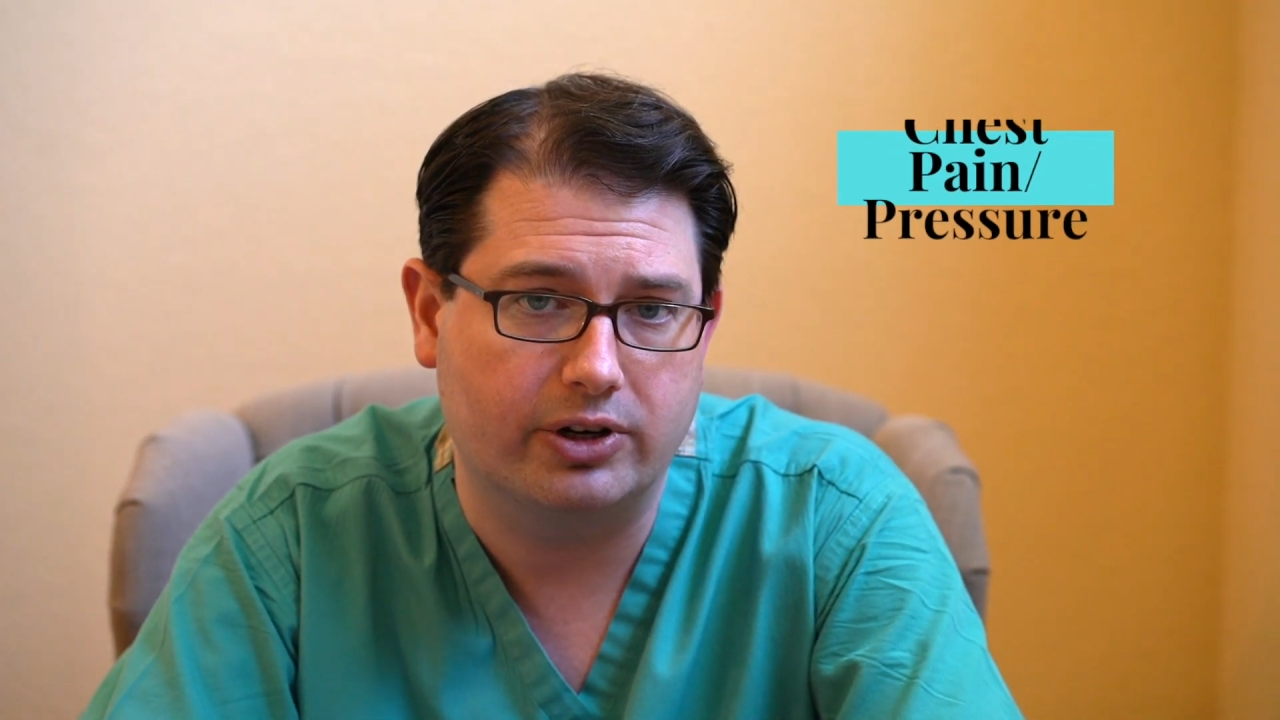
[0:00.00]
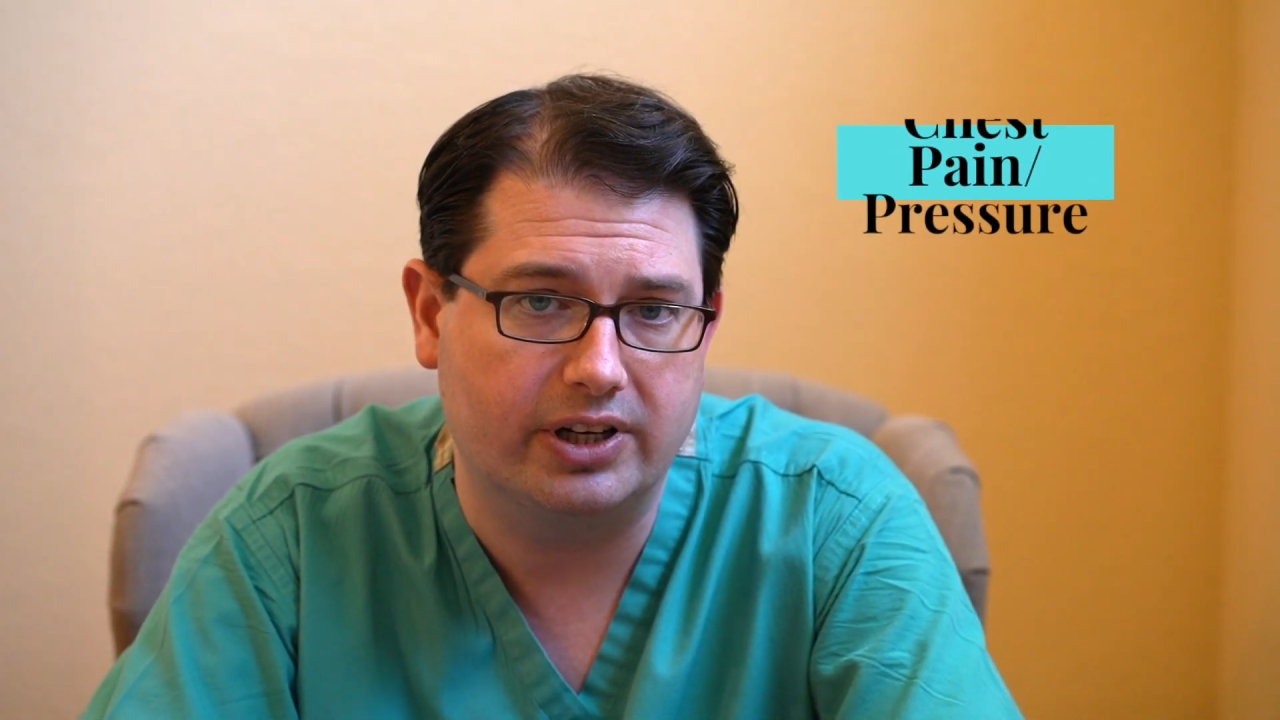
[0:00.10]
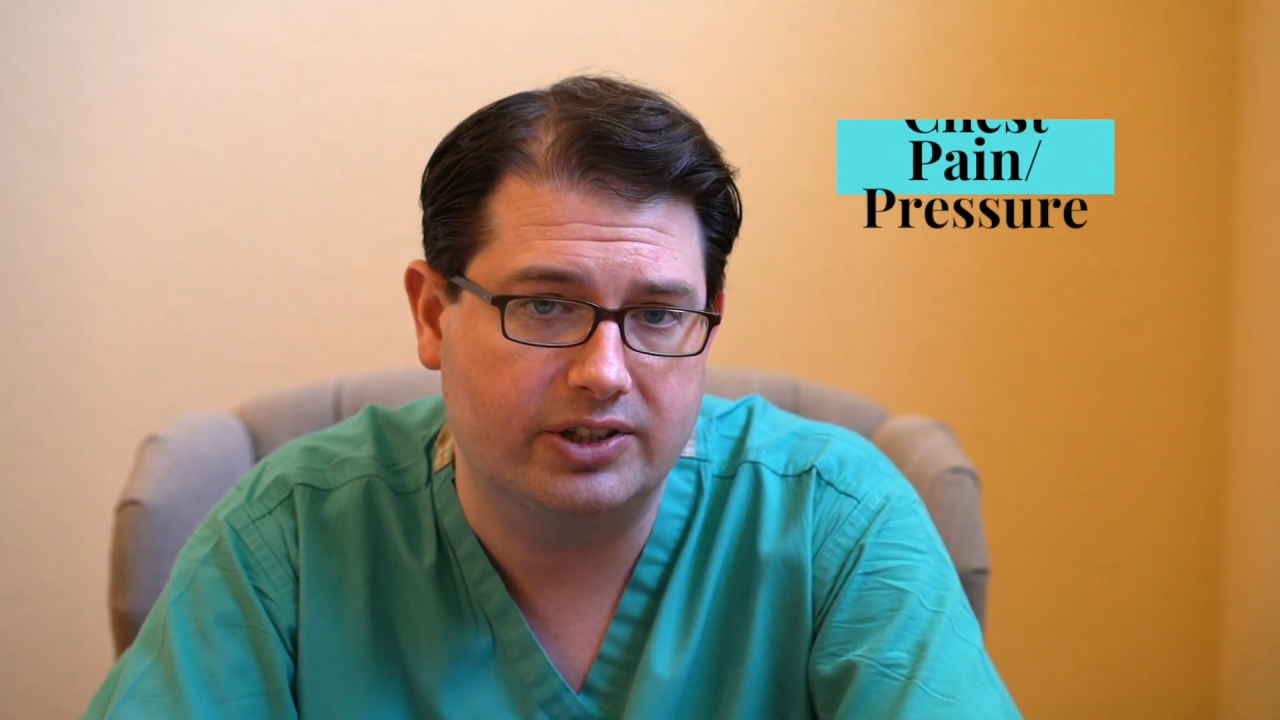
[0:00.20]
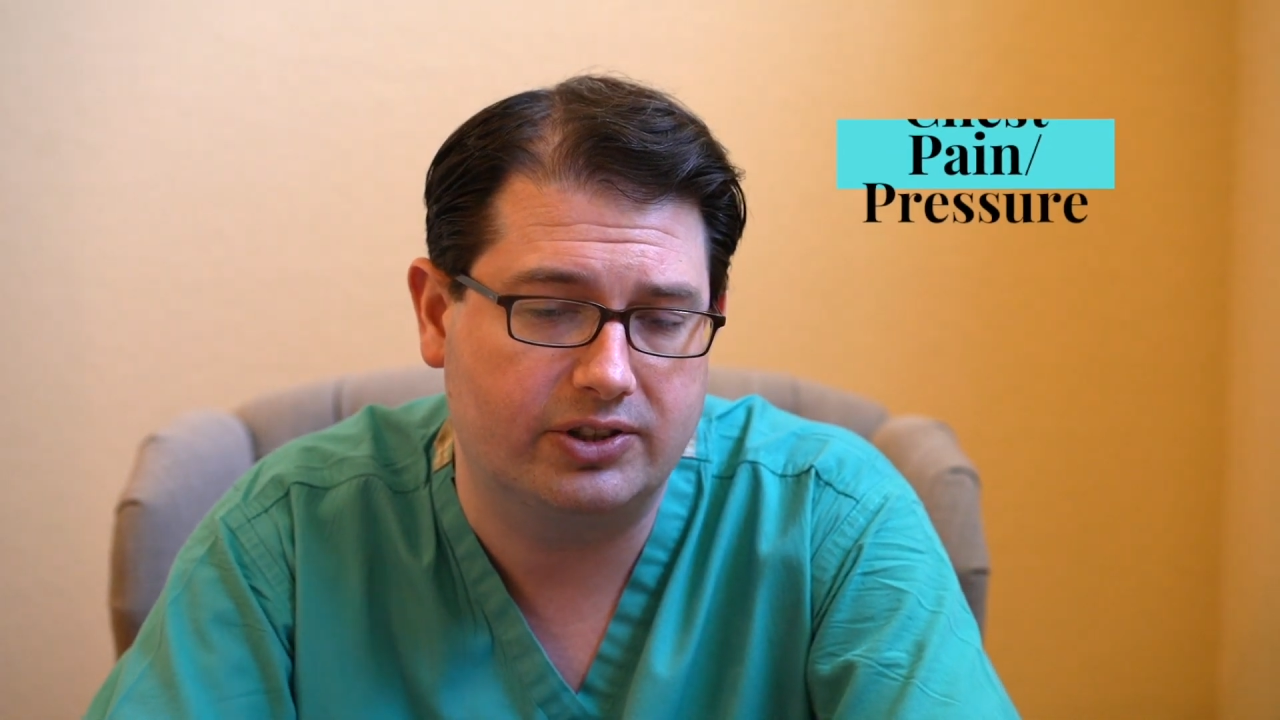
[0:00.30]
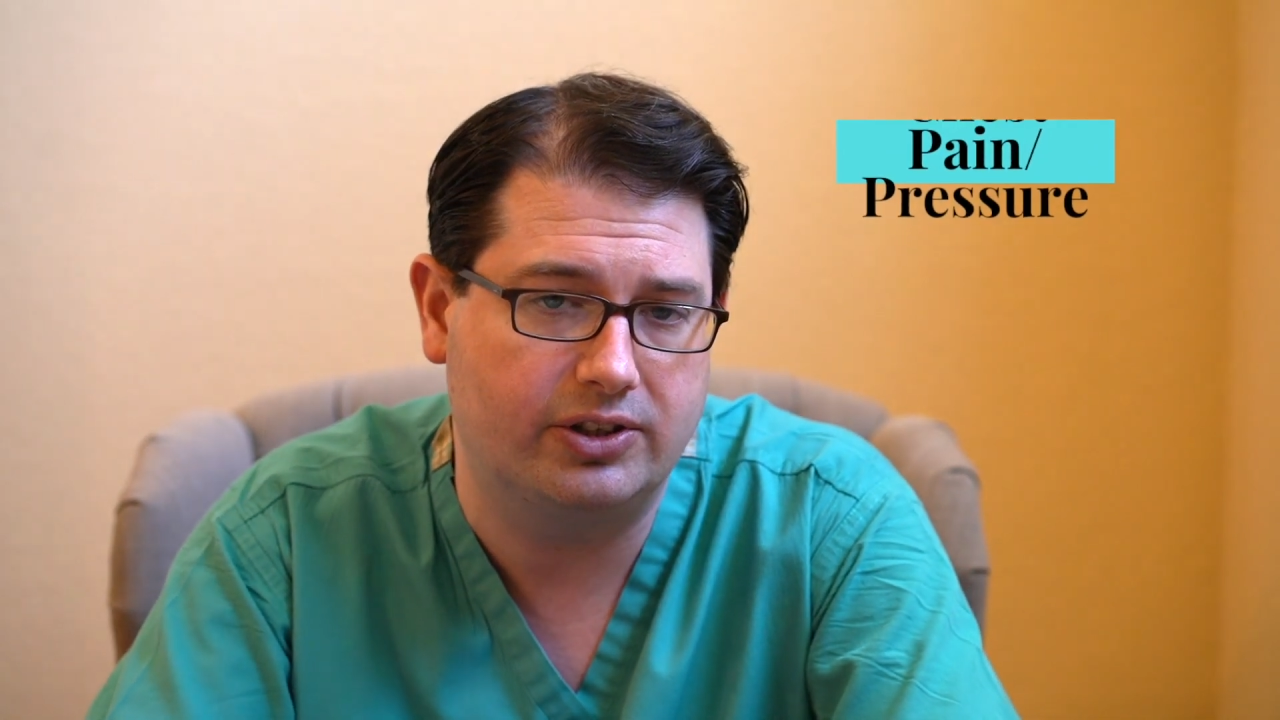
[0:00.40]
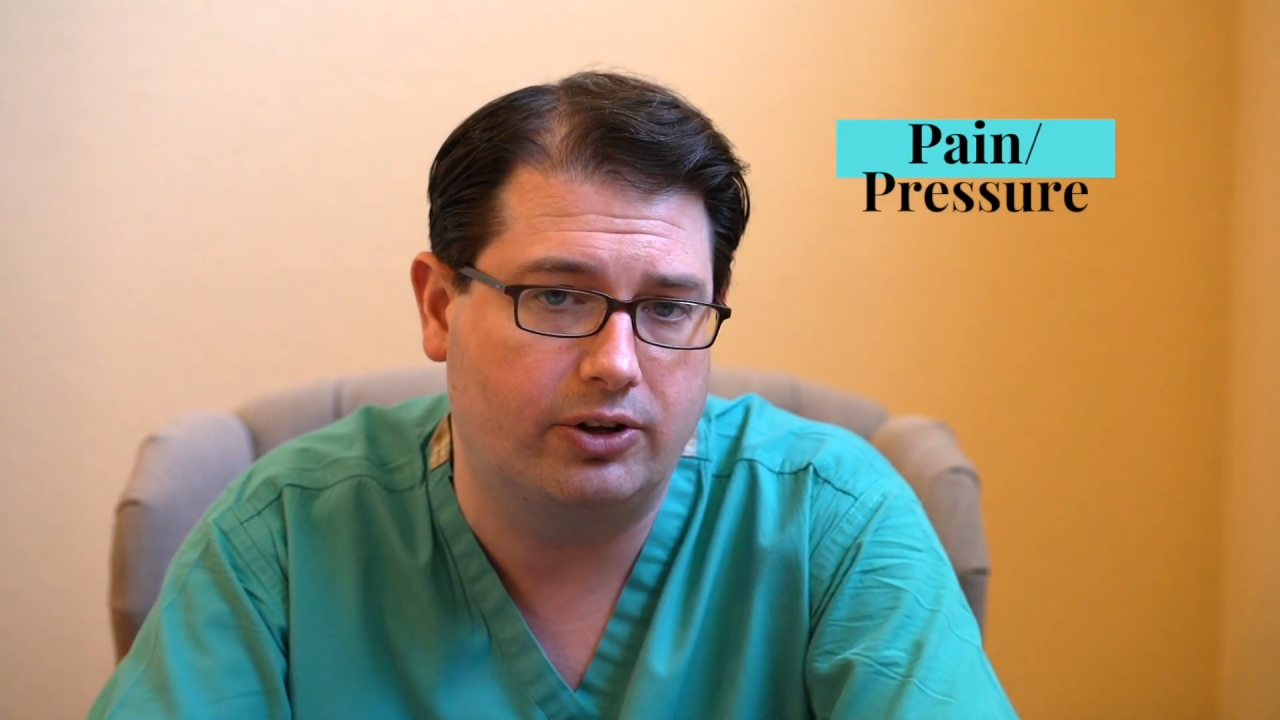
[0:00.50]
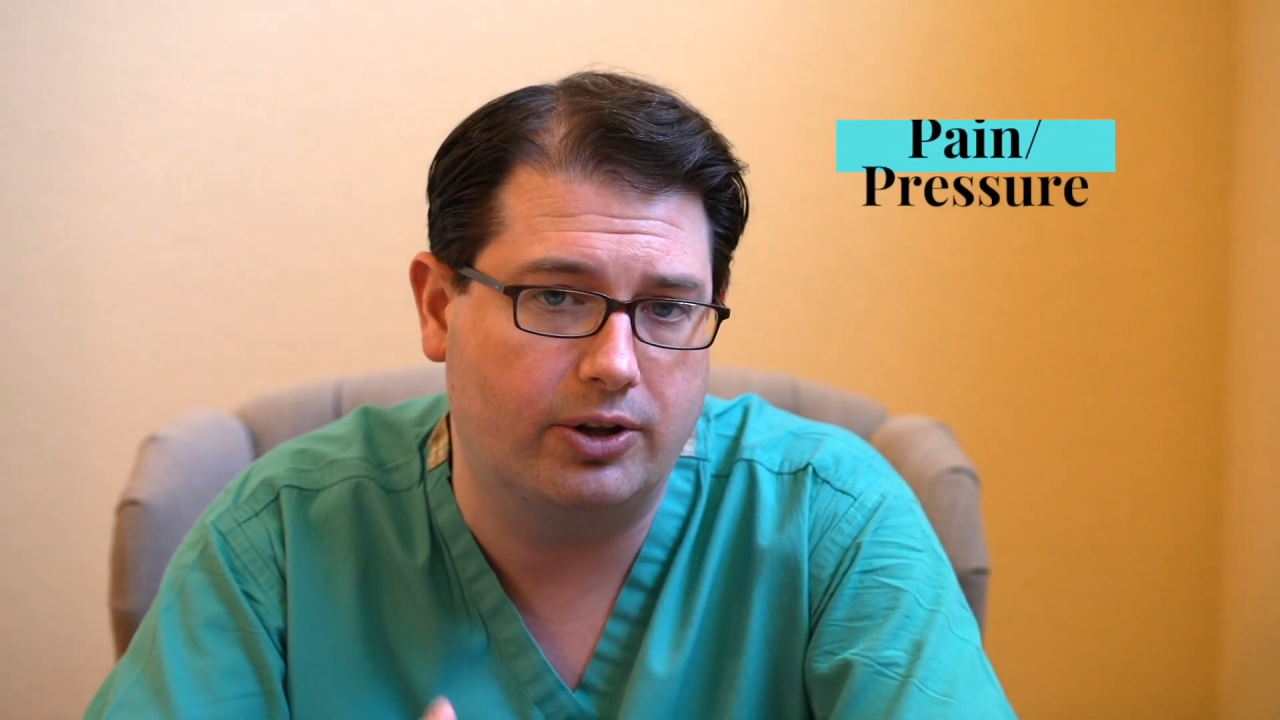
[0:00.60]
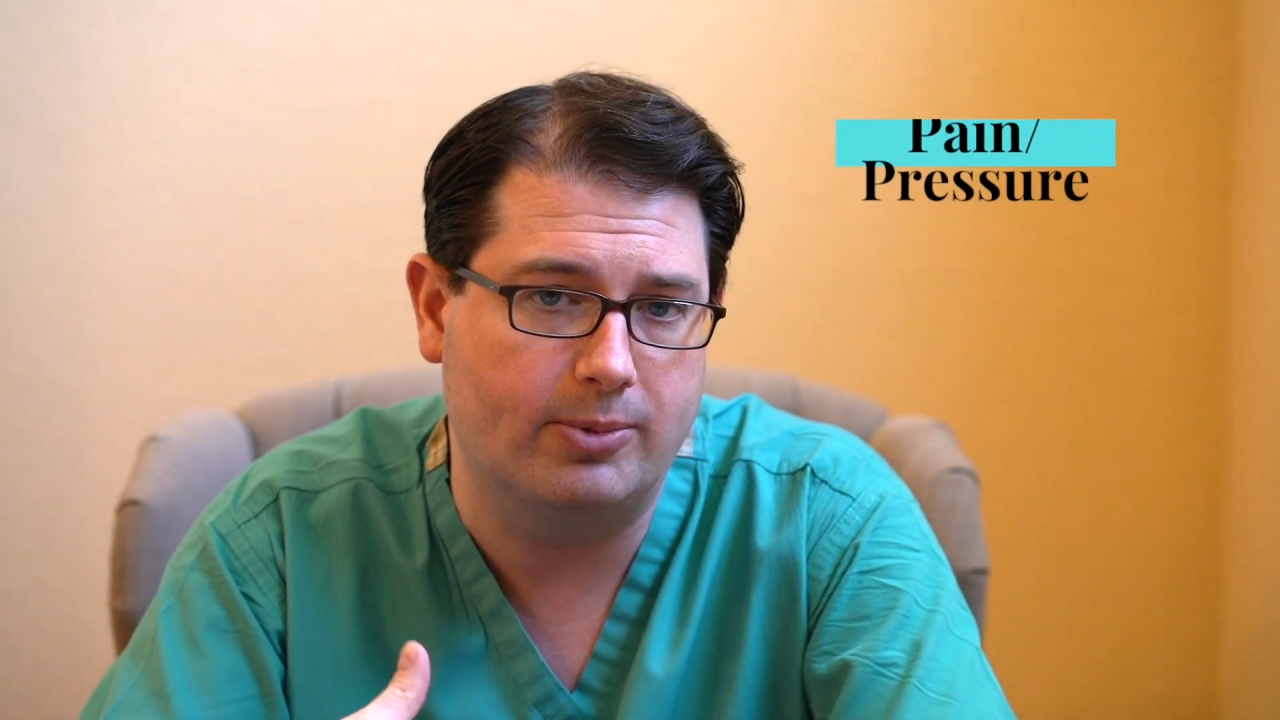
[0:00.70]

is still the